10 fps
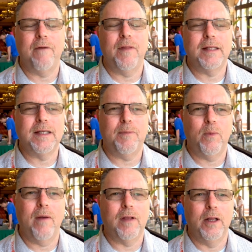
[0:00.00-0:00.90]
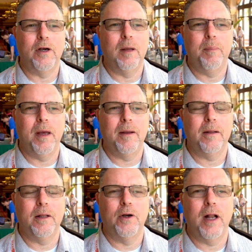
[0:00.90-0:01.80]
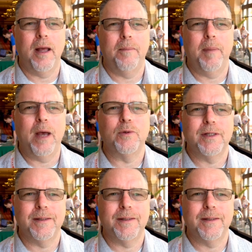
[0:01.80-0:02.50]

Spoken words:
and that's something we have to learn about.